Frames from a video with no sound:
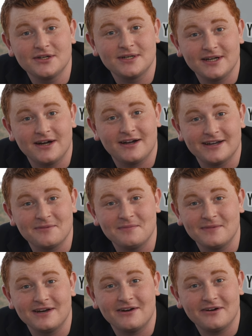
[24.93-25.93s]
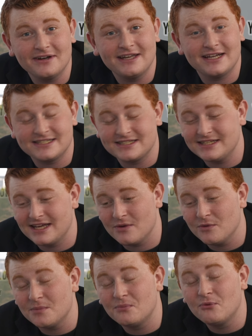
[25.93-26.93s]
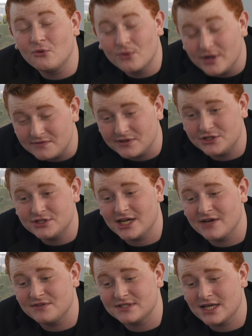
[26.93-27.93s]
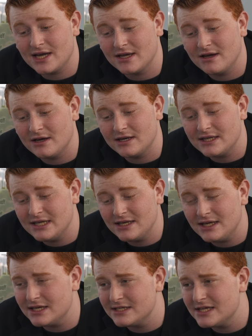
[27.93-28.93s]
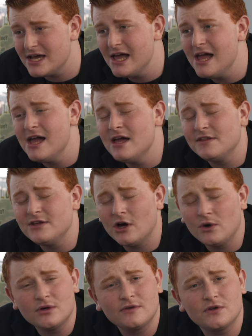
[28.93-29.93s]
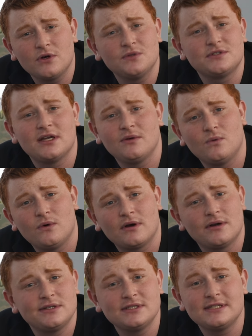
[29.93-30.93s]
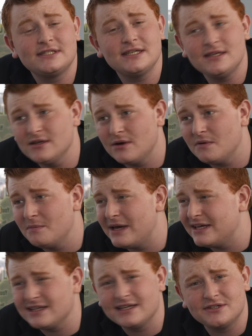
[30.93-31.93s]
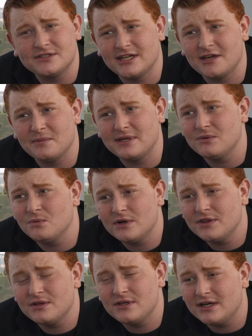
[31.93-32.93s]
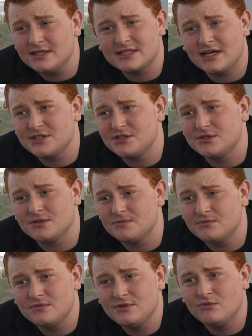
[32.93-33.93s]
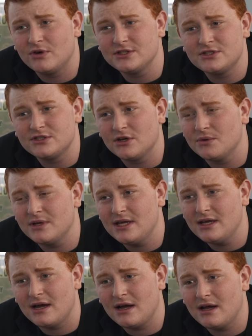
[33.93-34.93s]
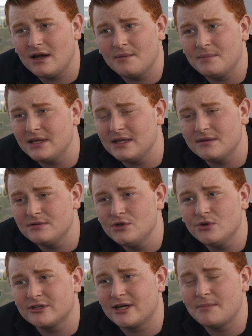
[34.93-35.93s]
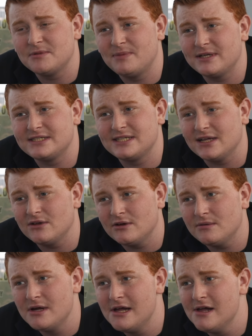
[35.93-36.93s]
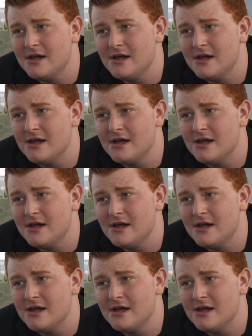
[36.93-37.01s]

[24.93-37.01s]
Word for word: Good God. I mean, our guest today, what a privilege to have this guy on. He is... the owner of the Golden State Warriors, is the CEO of Mandalay Entertainment, one of the youngest guys to run Sony. I mean, New York Times bestseller.